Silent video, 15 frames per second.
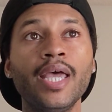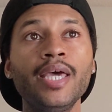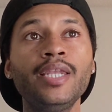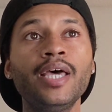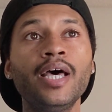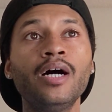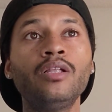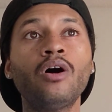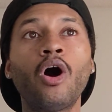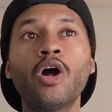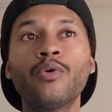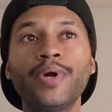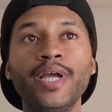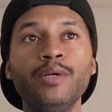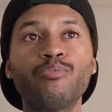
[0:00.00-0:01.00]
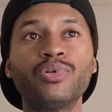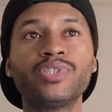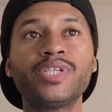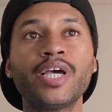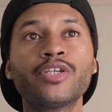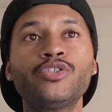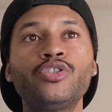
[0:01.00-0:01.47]
NLRA
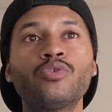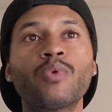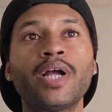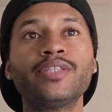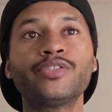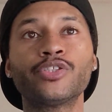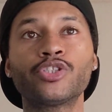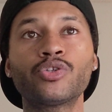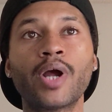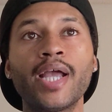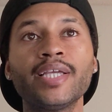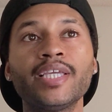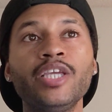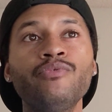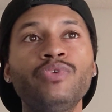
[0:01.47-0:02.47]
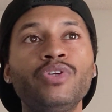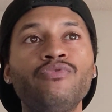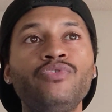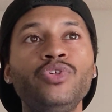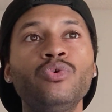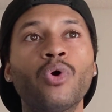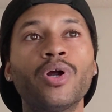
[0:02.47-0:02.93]
protects your right to strike even
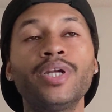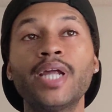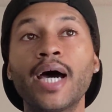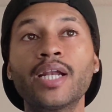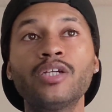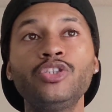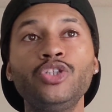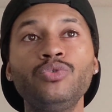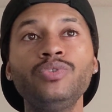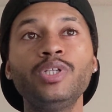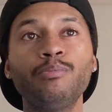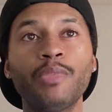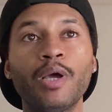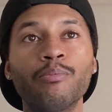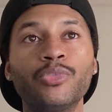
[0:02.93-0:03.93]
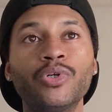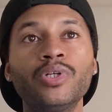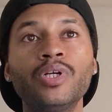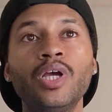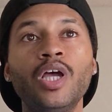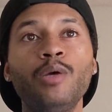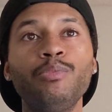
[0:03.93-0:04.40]
if you are not a union
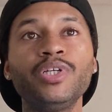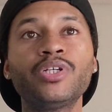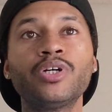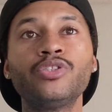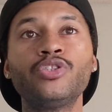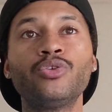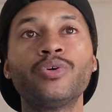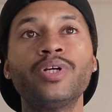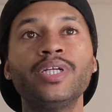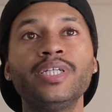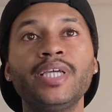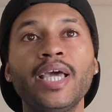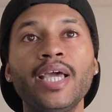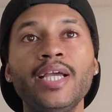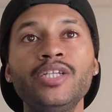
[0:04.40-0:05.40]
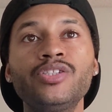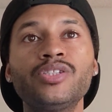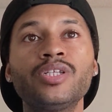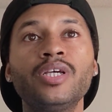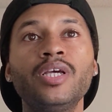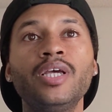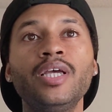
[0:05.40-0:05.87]
member because you're
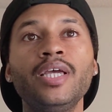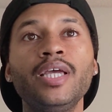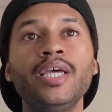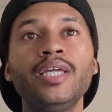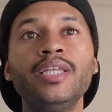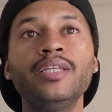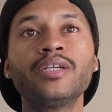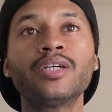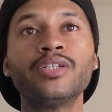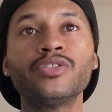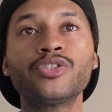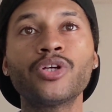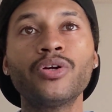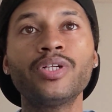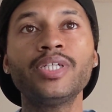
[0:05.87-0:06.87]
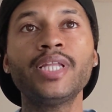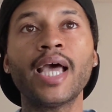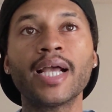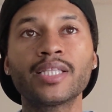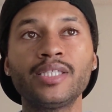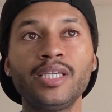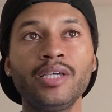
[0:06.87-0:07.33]
engaged in concerted
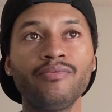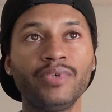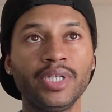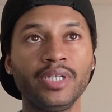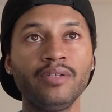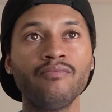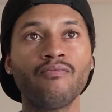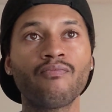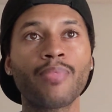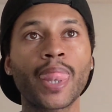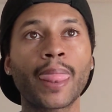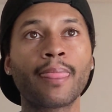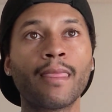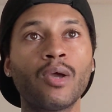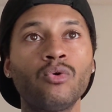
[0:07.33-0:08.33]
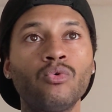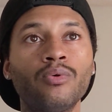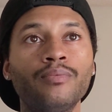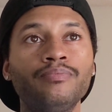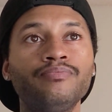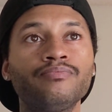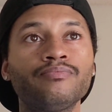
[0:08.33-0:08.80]
activity.
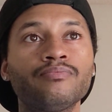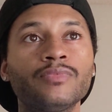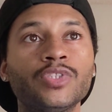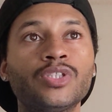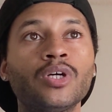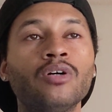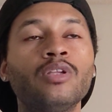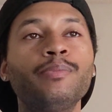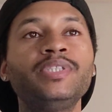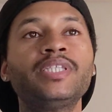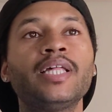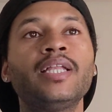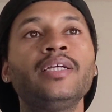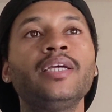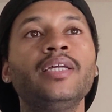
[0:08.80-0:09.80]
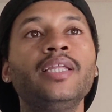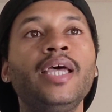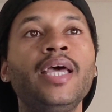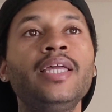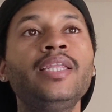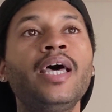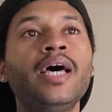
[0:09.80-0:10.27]
So let me say it again
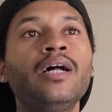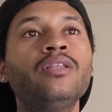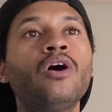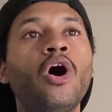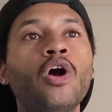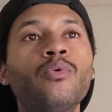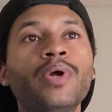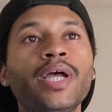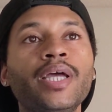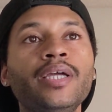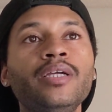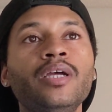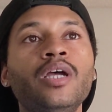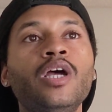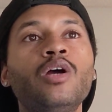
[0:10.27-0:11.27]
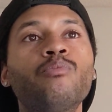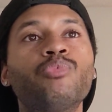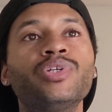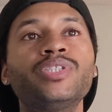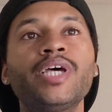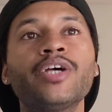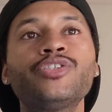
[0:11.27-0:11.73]
NLRA
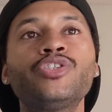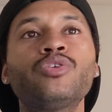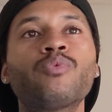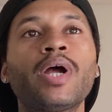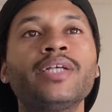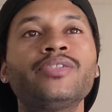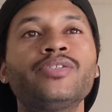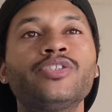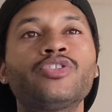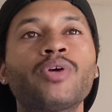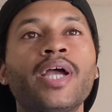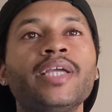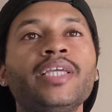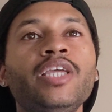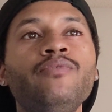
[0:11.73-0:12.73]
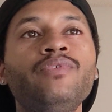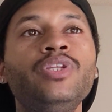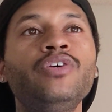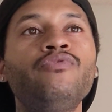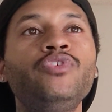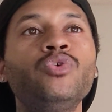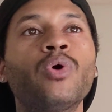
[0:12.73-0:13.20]
protects your rights to strike
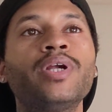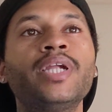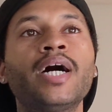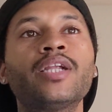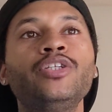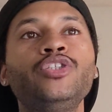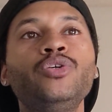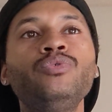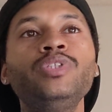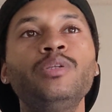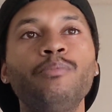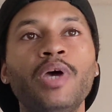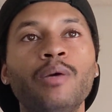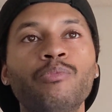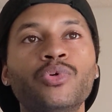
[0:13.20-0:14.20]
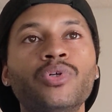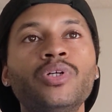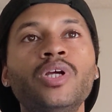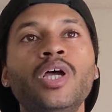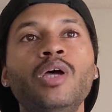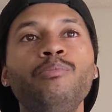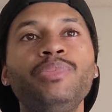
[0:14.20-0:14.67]
even if you are not a union
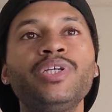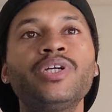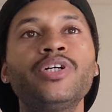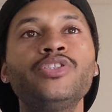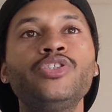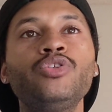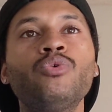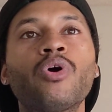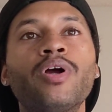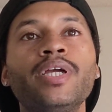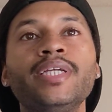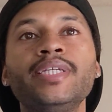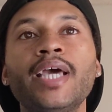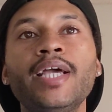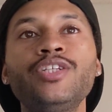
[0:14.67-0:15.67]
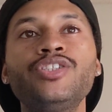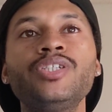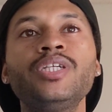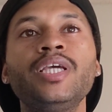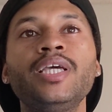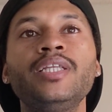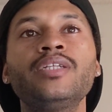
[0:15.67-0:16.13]
member because you are
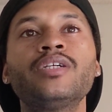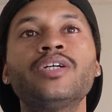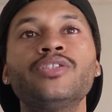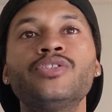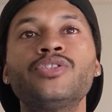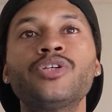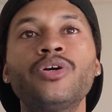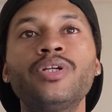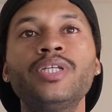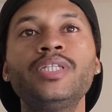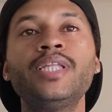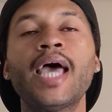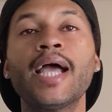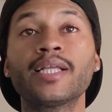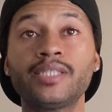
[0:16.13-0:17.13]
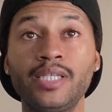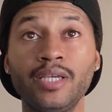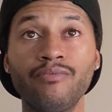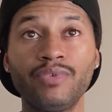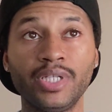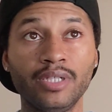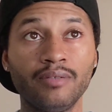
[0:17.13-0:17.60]
engaging in concerted
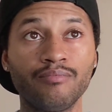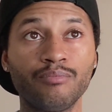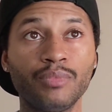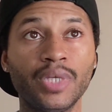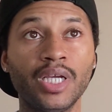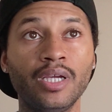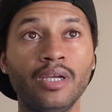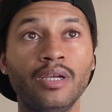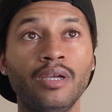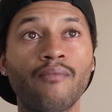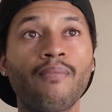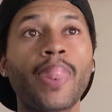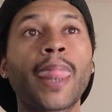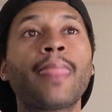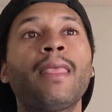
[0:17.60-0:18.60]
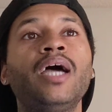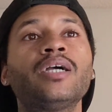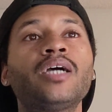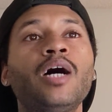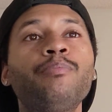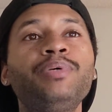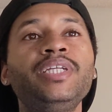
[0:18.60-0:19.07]
activity.
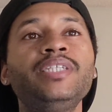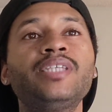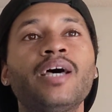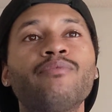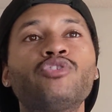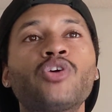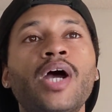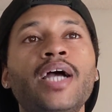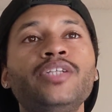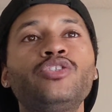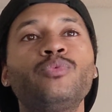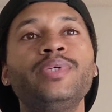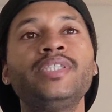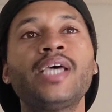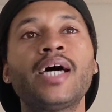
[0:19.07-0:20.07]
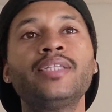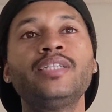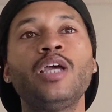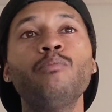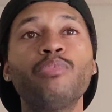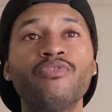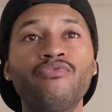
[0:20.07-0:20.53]
Companies have tried to
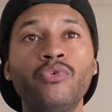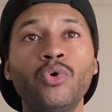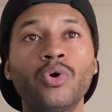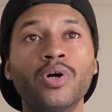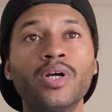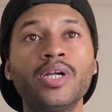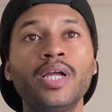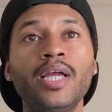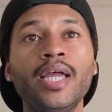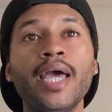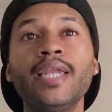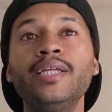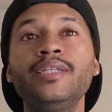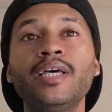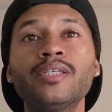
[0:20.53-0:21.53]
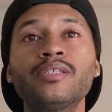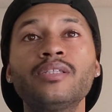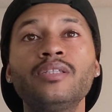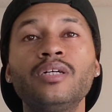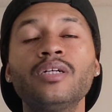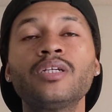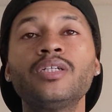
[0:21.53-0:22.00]
retaliate before, and it
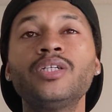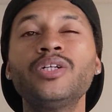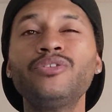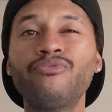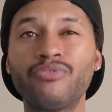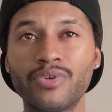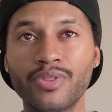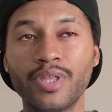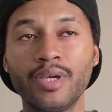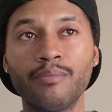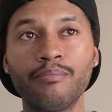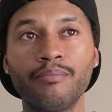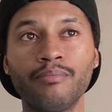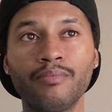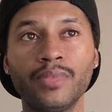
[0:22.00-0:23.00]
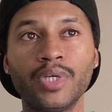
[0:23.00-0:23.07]
doesn't look good for them.